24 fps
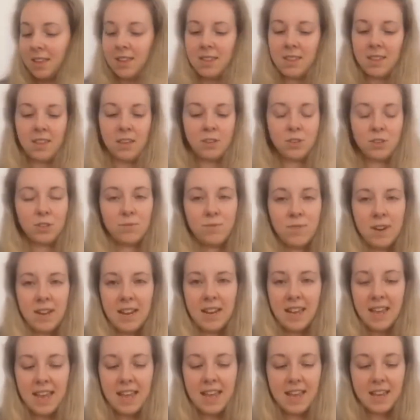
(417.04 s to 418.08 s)
They're just
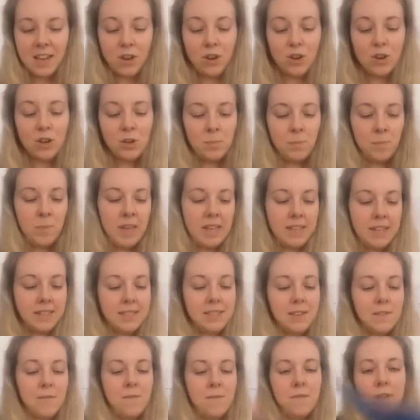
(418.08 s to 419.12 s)
really good
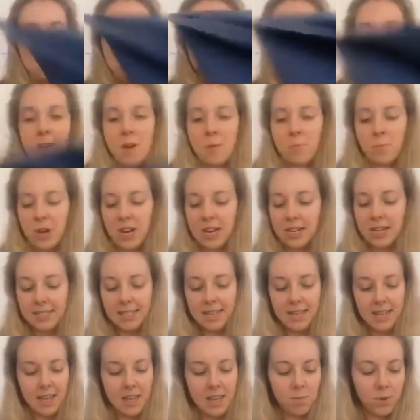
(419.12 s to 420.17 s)
bits of fabric to
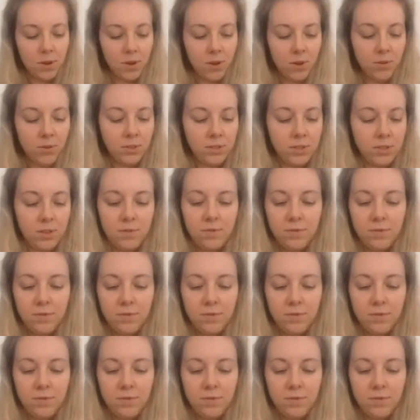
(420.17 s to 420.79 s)
keep hold of.